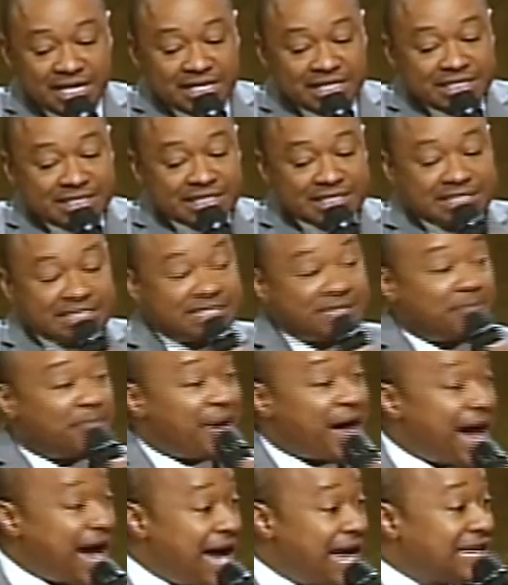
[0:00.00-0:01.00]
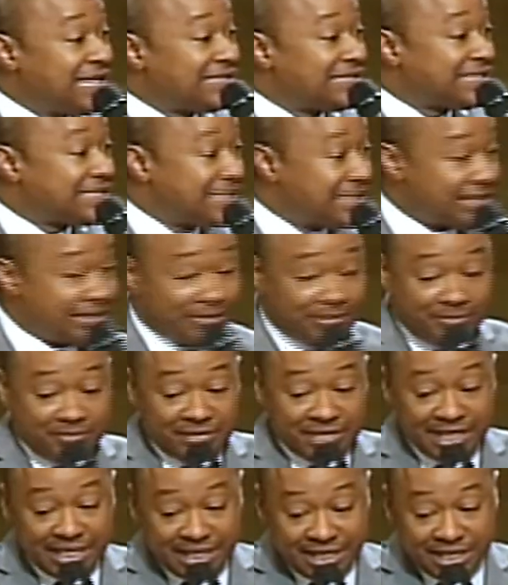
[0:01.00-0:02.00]
despised
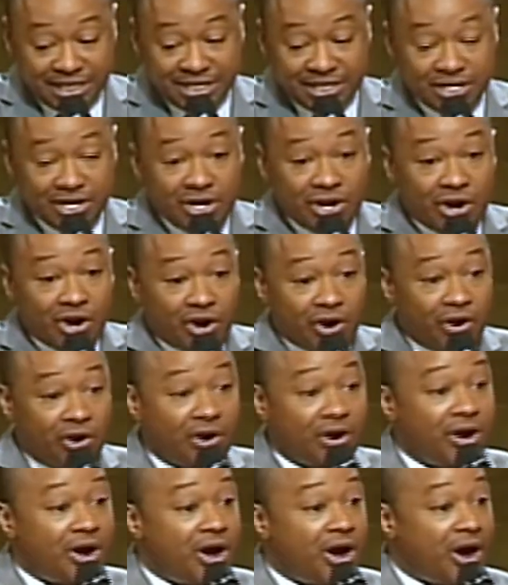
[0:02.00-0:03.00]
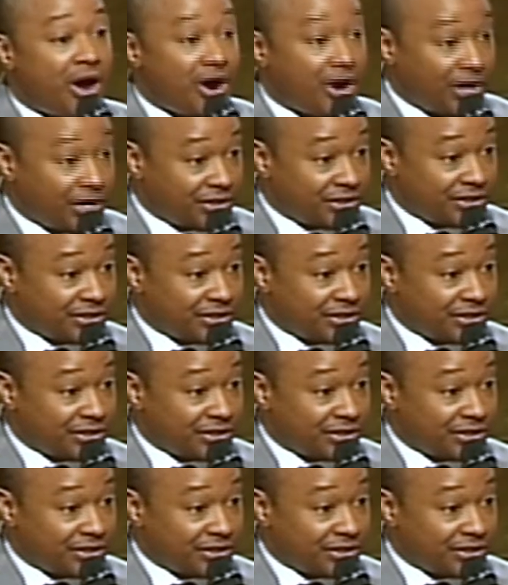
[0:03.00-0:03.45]
him in her heart.